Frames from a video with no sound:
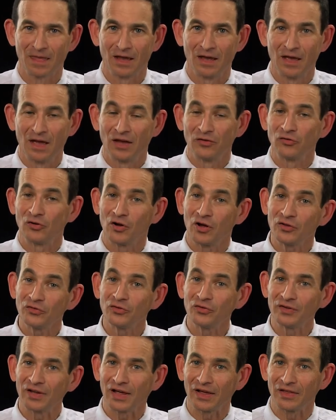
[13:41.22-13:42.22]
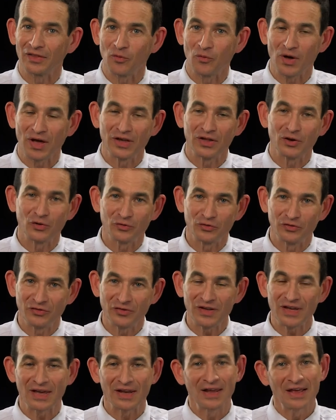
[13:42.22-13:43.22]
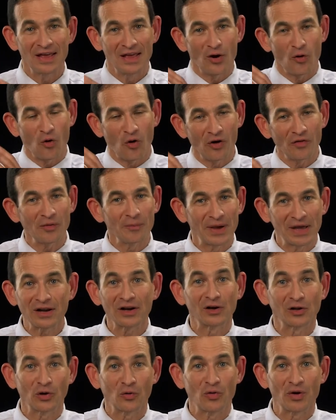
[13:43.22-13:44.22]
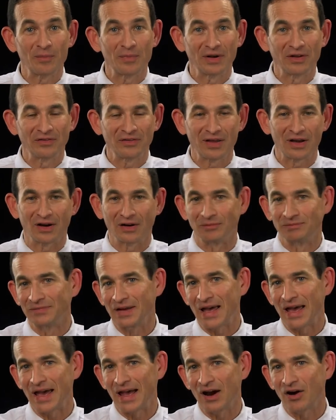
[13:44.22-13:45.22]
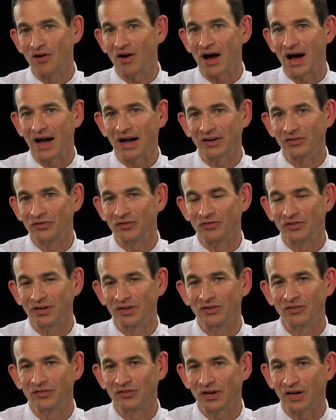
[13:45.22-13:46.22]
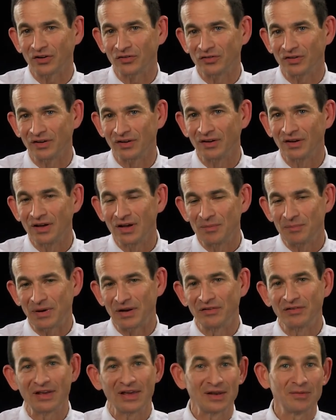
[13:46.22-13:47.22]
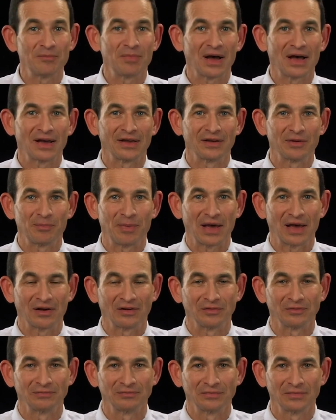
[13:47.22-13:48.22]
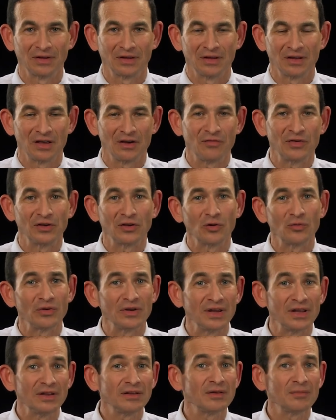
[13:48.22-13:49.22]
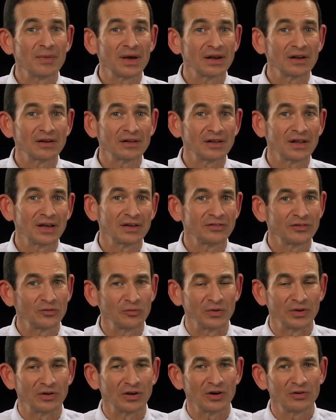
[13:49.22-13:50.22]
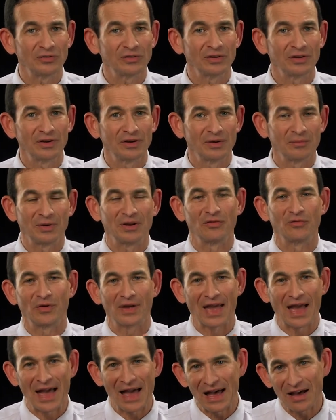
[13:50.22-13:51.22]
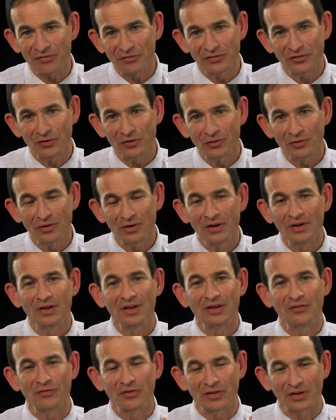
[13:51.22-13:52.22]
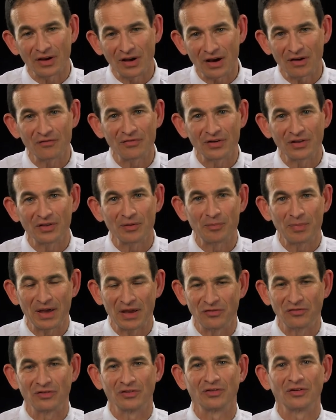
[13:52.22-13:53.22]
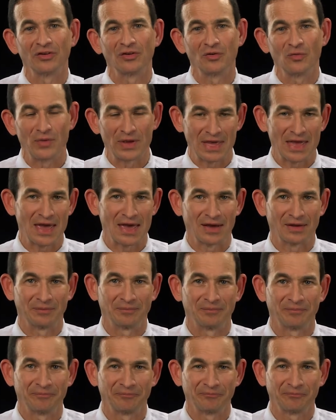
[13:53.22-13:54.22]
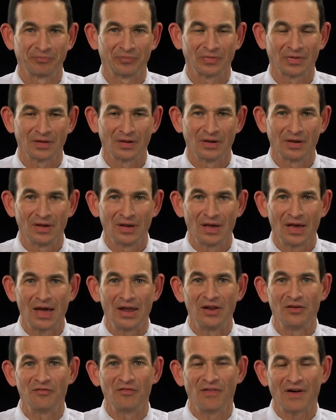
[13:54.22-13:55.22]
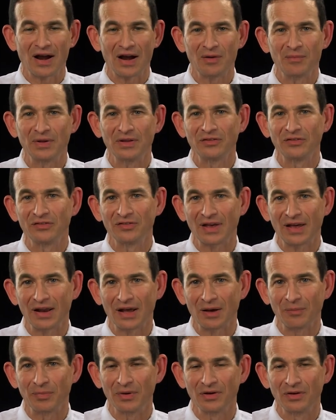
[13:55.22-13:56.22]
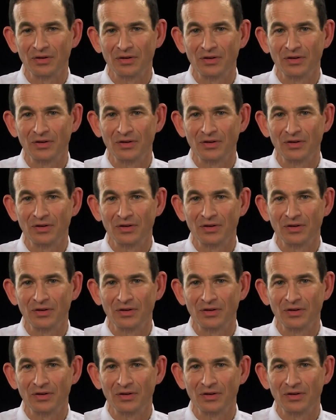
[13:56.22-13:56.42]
I should also tell you that while you don't see it, all the medical equipment is there: air, oxygen, suction, but it's hidden behind a panel. If we don't need to medicalize it, we don't. But if we have to, for the comfort of the patient, we can. An environment set up